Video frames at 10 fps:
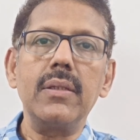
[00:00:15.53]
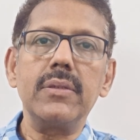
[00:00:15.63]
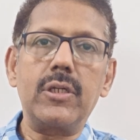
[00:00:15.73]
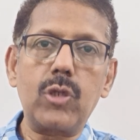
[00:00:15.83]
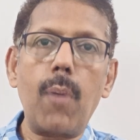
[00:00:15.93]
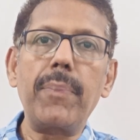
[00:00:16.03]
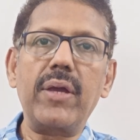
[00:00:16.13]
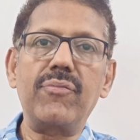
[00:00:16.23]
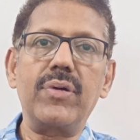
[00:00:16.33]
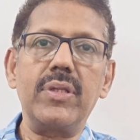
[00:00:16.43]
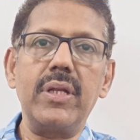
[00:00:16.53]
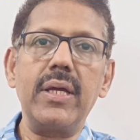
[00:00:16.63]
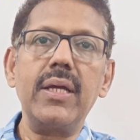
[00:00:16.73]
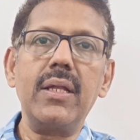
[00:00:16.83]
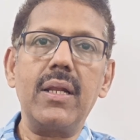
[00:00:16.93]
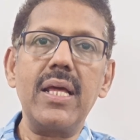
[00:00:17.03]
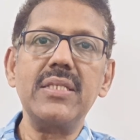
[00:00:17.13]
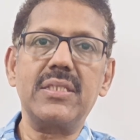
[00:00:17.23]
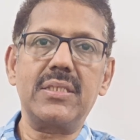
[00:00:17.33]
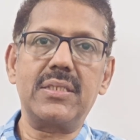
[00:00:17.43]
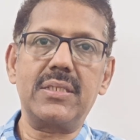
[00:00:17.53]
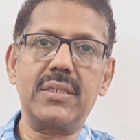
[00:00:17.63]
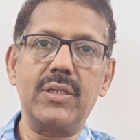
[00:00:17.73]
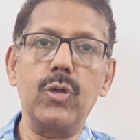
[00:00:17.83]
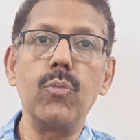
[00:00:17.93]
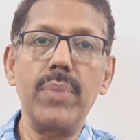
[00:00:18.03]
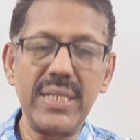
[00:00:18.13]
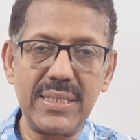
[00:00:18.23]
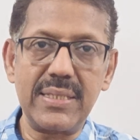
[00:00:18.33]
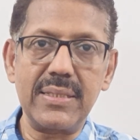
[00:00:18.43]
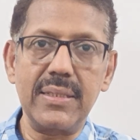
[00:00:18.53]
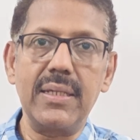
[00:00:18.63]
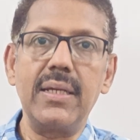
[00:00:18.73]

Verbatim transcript: The topic for the day, lest you miss